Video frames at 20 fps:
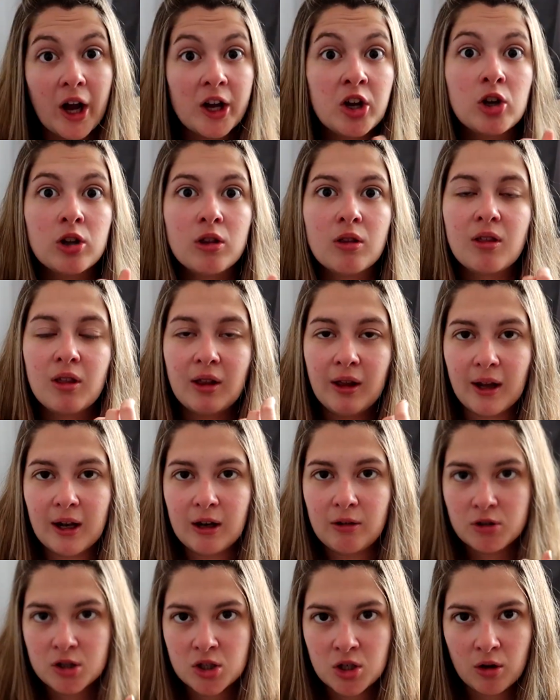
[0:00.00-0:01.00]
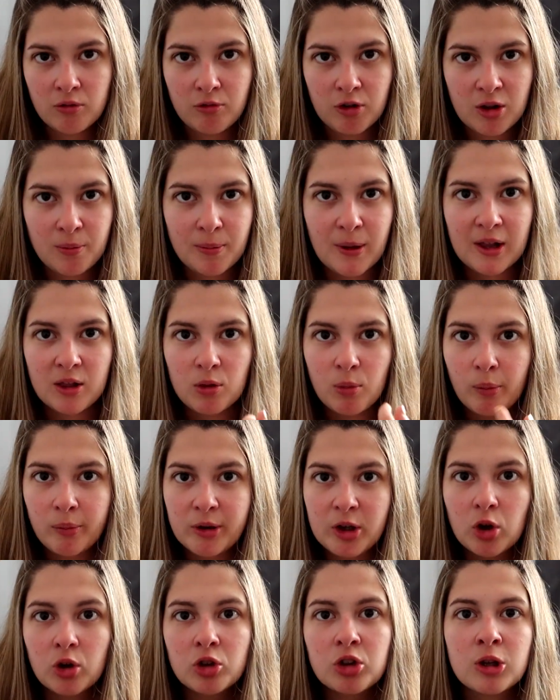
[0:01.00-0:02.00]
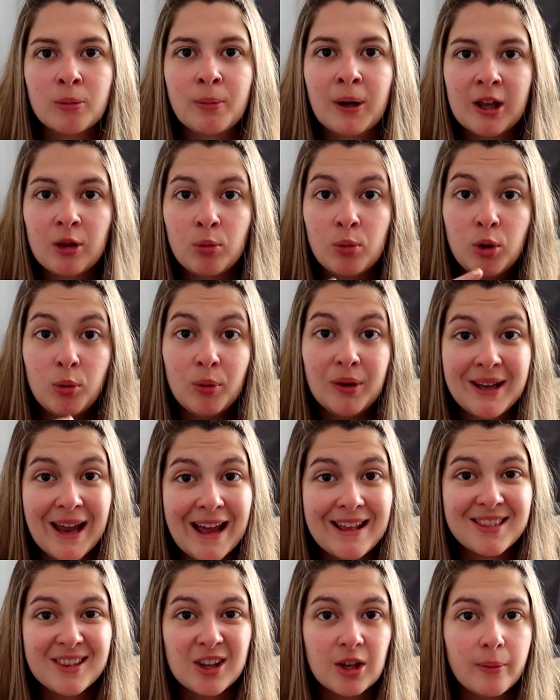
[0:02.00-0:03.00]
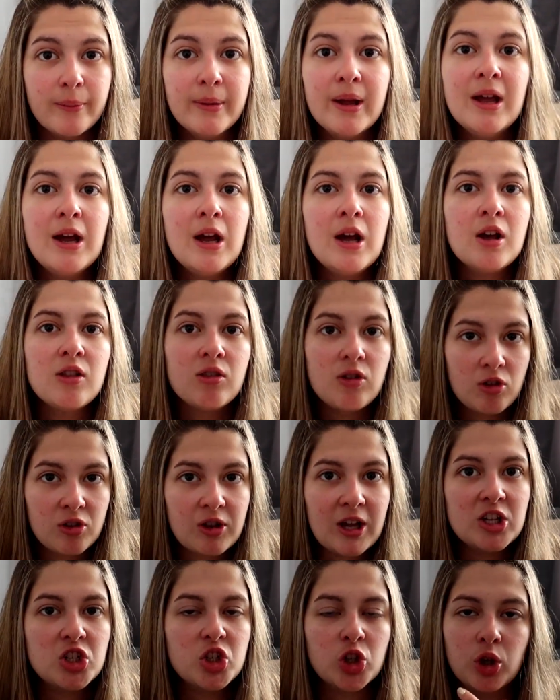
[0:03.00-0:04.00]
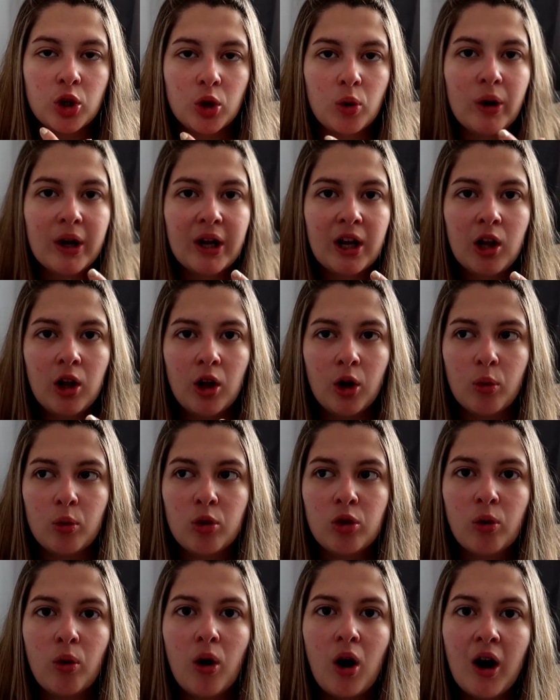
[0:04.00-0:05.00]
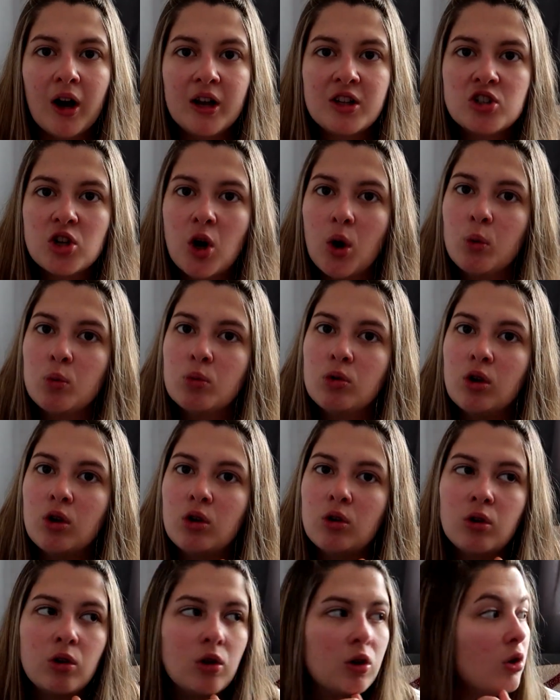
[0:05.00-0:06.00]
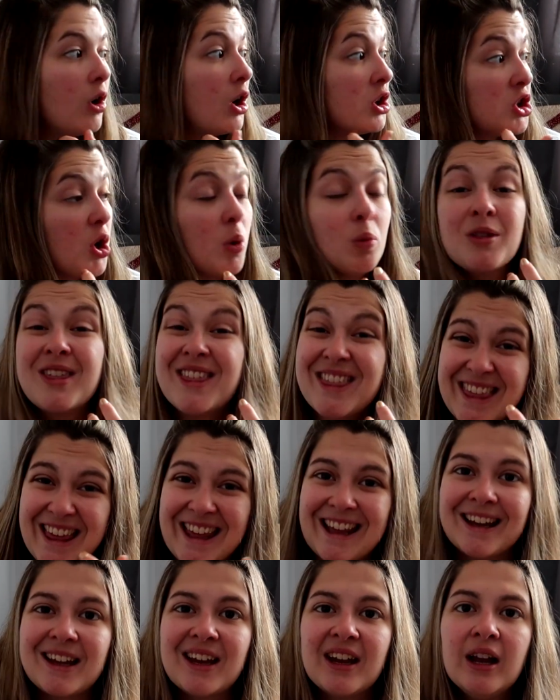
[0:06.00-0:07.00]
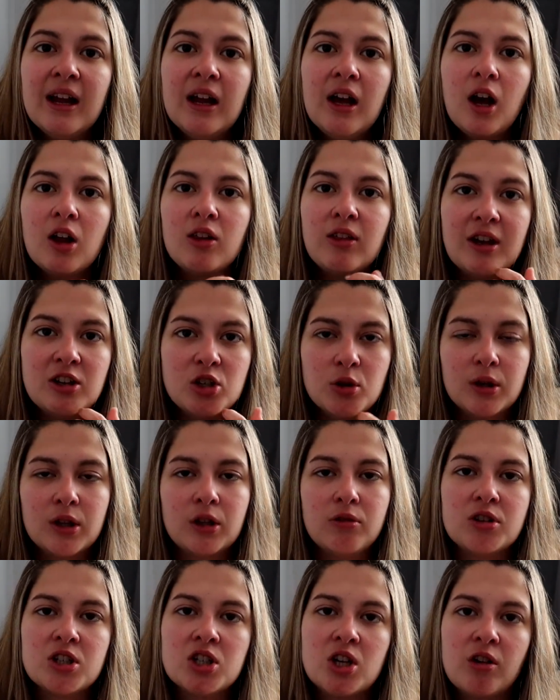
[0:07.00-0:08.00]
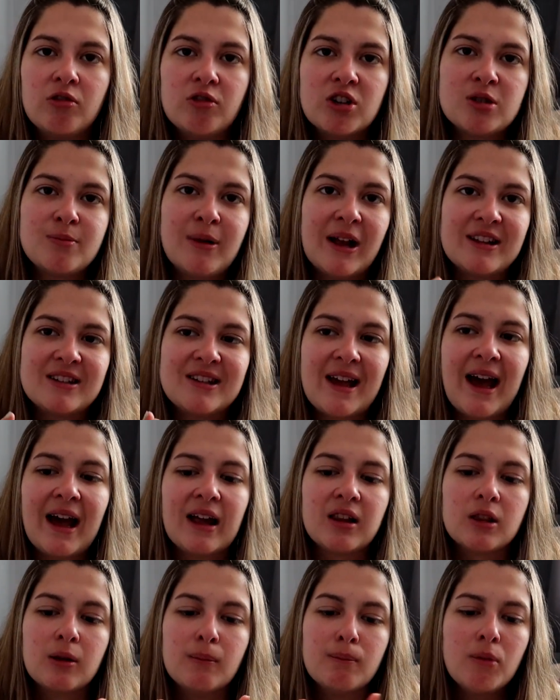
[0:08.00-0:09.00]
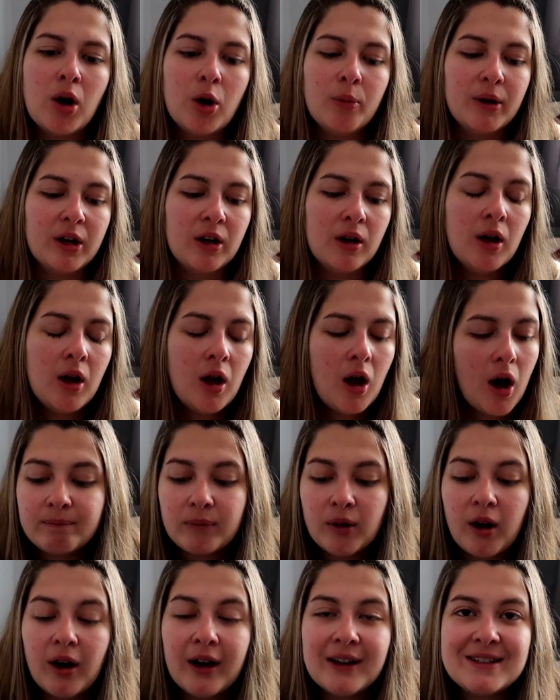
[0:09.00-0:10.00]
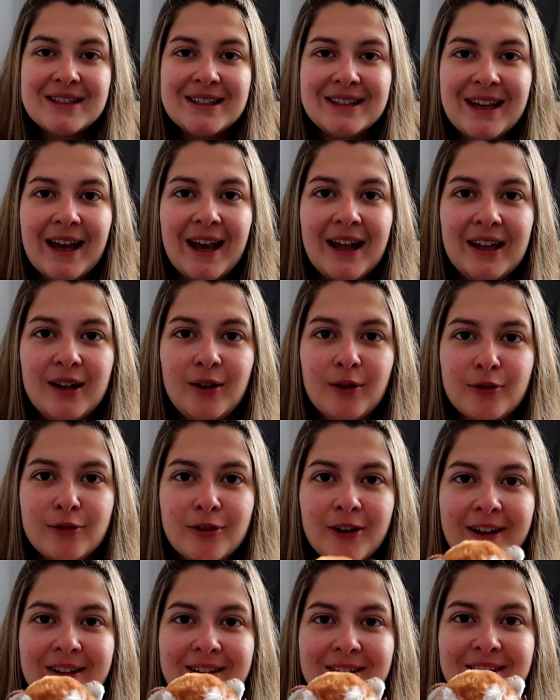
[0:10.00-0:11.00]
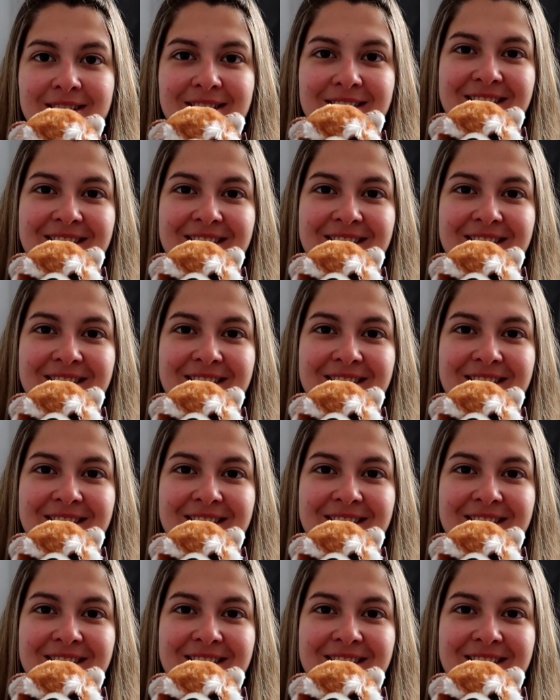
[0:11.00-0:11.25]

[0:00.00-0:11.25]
I couldn't see any return wristbands, and when we got to the place where you would get them, the station looked quite close. So I don't think they're doing the return wristbands at the moment. I did get a little friend.